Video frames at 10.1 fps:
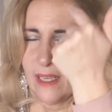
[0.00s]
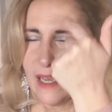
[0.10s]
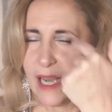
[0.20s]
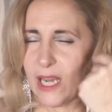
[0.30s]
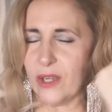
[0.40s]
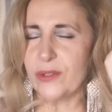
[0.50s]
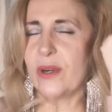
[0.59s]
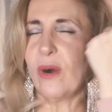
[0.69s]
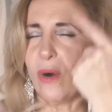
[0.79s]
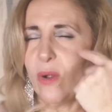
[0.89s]

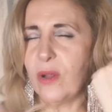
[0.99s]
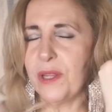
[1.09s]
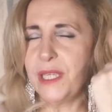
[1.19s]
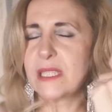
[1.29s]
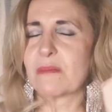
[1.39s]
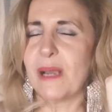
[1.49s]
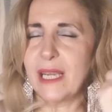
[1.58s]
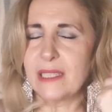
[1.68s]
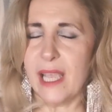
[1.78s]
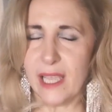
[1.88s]
how all this
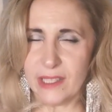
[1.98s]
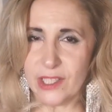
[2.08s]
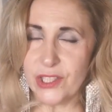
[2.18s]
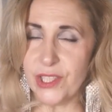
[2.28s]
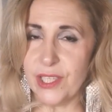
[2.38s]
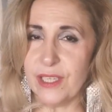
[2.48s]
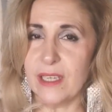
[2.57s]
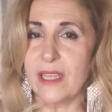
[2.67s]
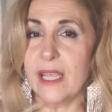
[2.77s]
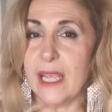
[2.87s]
bad
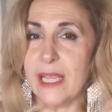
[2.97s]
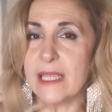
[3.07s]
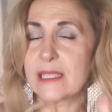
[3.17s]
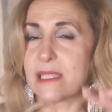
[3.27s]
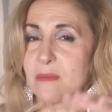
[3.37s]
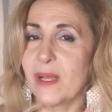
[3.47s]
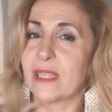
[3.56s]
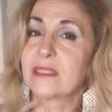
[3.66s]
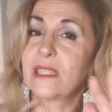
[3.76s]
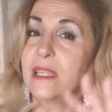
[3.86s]
energy is
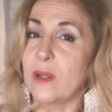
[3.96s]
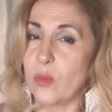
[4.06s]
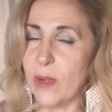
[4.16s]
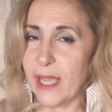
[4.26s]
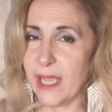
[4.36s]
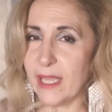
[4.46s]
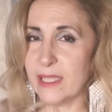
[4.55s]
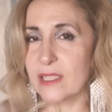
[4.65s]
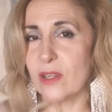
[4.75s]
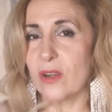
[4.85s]
melting away,
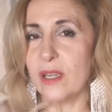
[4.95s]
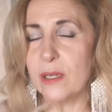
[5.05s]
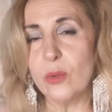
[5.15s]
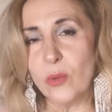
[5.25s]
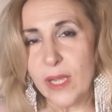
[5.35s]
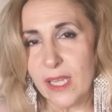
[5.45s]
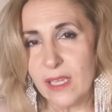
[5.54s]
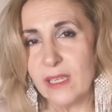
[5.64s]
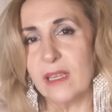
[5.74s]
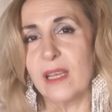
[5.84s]
is going
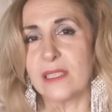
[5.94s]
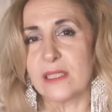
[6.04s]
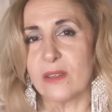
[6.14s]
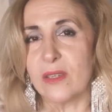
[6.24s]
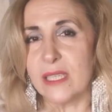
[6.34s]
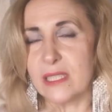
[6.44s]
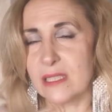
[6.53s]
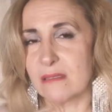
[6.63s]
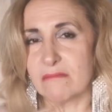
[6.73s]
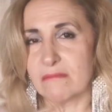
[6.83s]
away, so
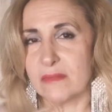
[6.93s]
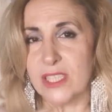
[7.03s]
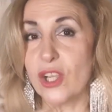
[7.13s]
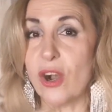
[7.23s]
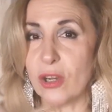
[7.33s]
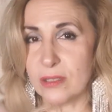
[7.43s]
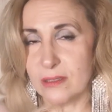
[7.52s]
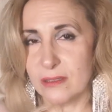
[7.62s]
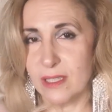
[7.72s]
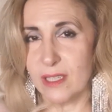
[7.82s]
it's
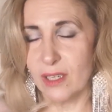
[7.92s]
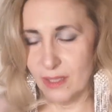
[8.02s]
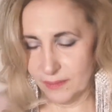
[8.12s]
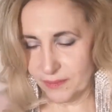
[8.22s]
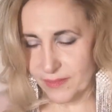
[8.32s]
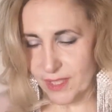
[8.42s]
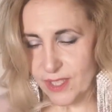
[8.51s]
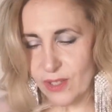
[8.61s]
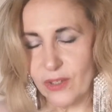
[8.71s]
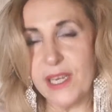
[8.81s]
gone, you know.
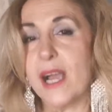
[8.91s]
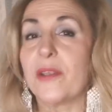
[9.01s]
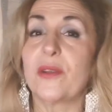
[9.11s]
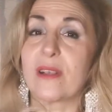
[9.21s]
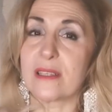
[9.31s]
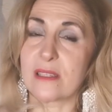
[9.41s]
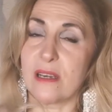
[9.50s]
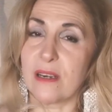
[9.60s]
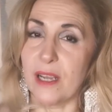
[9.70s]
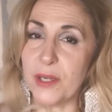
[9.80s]
So now you can
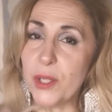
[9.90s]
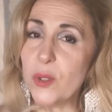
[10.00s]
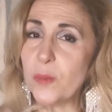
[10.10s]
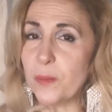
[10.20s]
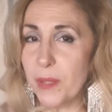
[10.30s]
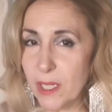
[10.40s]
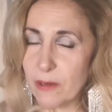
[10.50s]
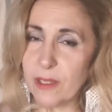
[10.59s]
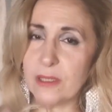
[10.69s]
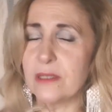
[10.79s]
start a new
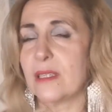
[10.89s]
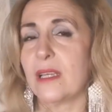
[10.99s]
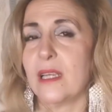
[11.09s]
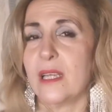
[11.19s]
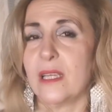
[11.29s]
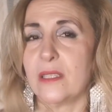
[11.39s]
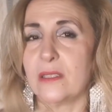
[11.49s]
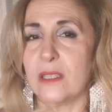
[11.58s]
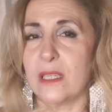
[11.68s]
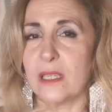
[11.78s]
period
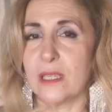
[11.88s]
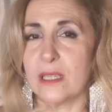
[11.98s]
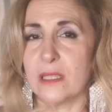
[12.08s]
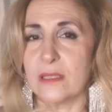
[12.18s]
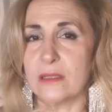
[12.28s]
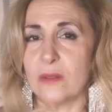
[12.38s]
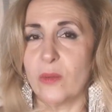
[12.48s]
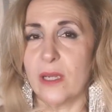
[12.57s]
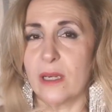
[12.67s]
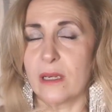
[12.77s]

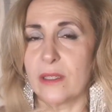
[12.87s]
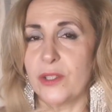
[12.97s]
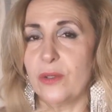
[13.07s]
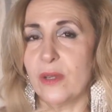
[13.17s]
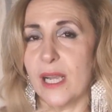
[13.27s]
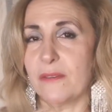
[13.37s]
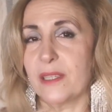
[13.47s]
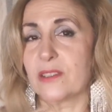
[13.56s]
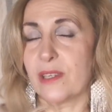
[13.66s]
where you have